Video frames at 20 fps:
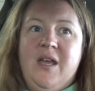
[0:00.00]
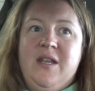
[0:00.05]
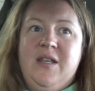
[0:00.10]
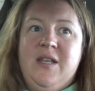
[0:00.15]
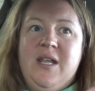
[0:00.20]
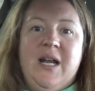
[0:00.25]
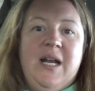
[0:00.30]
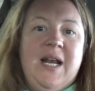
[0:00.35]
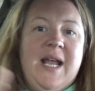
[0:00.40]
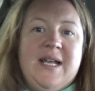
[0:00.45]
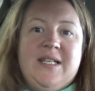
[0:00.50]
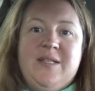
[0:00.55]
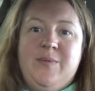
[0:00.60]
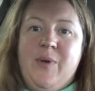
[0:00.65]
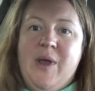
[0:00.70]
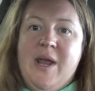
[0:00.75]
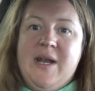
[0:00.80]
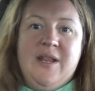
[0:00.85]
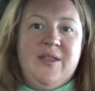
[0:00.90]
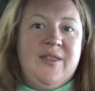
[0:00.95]
neglect to
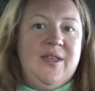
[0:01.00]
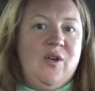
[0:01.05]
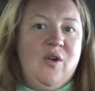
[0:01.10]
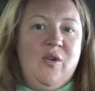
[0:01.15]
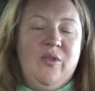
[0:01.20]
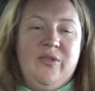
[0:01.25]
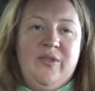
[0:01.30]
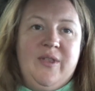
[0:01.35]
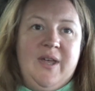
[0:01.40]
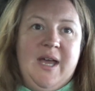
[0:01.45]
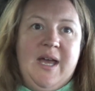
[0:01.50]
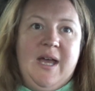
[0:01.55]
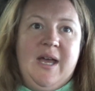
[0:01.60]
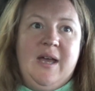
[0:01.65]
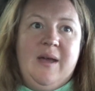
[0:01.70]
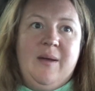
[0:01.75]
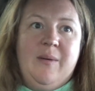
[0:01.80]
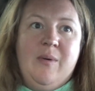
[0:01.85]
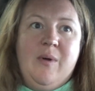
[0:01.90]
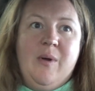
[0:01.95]
put anything on
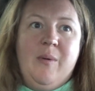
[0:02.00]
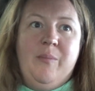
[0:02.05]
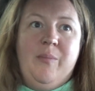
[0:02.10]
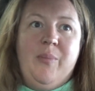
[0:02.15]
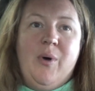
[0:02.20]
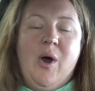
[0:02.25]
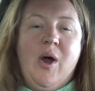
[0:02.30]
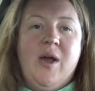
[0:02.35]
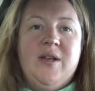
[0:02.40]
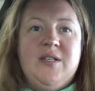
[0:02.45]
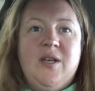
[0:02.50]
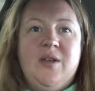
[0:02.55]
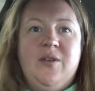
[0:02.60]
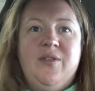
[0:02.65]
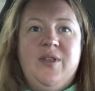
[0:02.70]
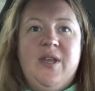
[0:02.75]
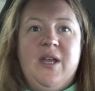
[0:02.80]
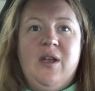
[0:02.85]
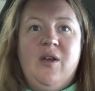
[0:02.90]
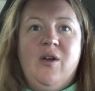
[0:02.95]
there, but I
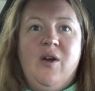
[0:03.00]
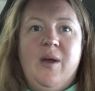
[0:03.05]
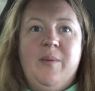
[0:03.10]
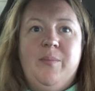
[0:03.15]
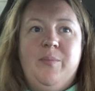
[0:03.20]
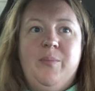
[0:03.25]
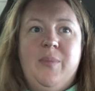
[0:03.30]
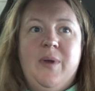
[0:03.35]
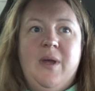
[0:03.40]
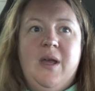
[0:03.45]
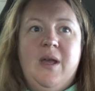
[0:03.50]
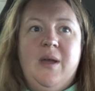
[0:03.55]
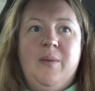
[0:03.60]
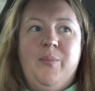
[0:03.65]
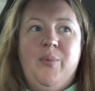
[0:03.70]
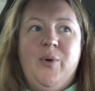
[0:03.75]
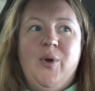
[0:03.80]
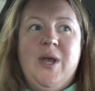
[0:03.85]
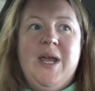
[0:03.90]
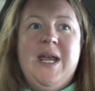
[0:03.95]
don't think I
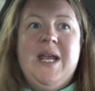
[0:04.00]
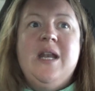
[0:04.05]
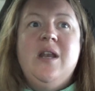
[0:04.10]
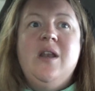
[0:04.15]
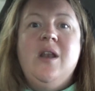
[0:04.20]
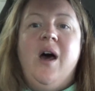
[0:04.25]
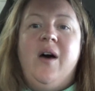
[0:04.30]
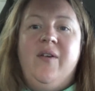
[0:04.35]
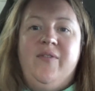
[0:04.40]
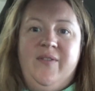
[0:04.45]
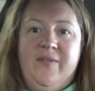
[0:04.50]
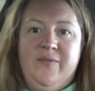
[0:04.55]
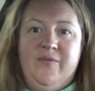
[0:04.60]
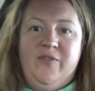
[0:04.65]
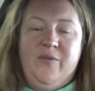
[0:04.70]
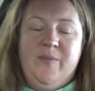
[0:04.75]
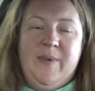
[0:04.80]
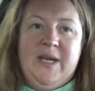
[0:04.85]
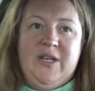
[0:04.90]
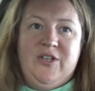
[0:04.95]
put enough
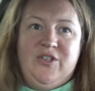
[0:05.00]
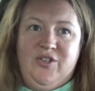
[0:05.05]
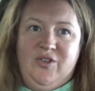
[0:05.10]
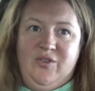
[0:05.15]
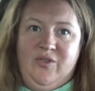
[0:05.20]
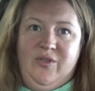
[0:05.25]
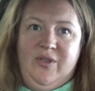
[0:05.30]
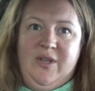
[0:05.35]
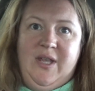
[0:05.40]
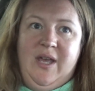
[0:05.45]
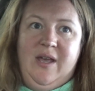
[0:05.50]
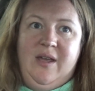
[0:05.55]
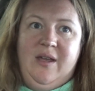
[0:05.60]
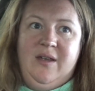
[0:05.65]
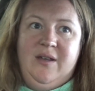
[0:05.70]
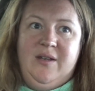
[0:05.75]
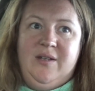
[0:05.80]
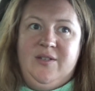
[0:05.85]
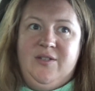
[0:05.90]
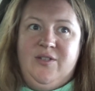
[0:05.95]
information on
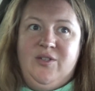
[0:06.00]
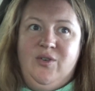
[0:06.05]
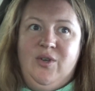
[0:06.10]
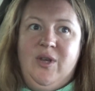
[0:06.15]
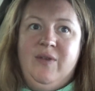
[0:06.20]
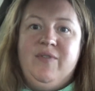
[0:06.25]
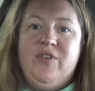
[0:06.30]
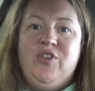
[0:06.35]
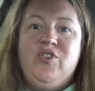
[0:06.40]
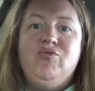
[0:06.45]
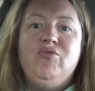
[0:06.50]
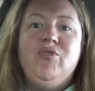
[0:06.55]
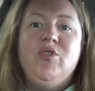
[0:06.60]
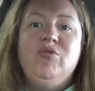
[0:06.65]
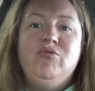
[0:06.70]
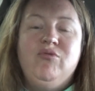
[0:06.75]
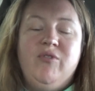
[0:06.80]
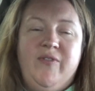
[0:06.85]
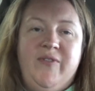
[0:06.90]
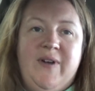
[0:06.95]
there to give a
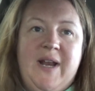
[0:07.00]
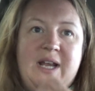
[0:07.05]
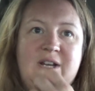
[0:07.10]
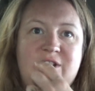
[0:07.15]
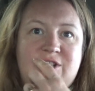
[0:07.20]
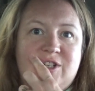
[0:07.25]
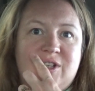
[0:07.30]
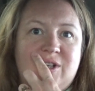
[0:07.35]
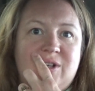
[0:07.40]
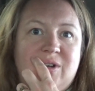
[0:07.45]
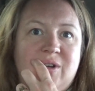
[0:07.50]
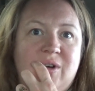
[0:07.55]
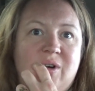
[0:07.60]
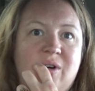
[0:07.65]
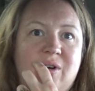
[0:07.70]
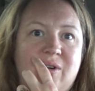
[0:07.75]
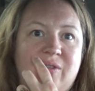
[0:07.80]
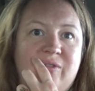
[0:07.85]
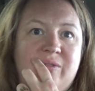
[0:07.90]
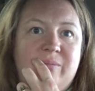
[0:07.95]
true reflection
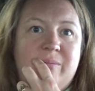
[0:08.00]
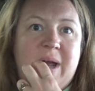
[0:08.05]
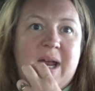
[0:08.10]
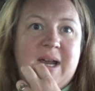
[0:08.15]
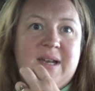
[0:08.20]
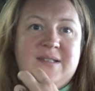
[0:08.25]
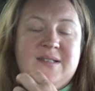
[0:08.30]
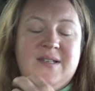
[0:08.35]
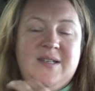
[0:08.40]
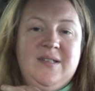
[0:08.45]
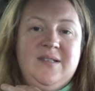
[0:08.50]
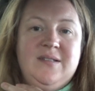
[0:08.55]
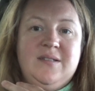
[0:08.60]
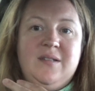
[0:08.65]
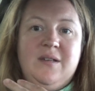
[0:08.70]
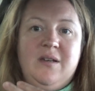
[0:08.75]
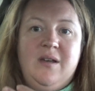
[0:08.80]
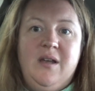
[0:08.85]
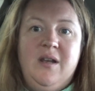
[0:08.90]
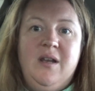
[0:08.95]
of
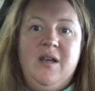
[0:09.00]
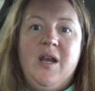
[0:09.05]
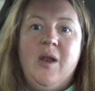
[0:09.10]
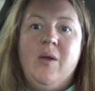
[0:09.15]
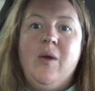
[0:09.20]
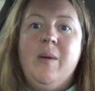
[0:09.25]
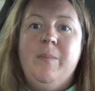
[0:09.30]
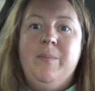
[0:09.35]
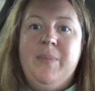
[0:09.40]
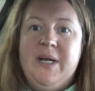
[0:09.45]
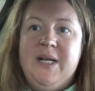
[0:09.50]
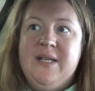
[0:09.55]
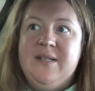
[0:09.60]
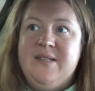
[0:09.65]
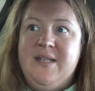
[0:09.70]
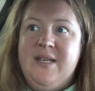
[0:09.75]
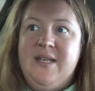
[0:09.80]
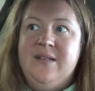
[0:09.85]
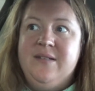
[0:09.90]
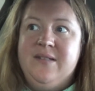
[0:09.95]
Max's, you know,
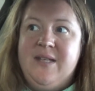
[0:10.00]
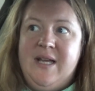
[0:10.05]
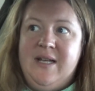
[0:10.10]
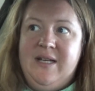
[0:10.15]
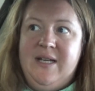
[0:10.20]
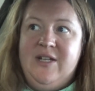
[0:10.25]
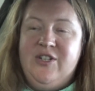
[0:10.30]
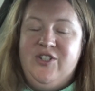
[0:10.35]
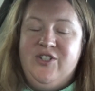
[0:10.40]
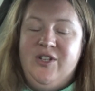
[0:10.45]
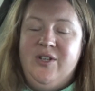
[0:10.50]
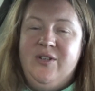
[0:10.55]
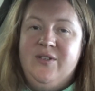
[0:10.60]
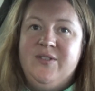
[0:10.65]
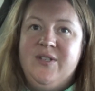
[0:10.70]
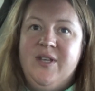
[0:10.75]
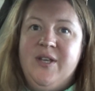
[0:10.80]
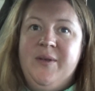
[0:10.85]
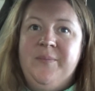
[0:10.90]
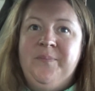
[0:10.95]
abilities and issues.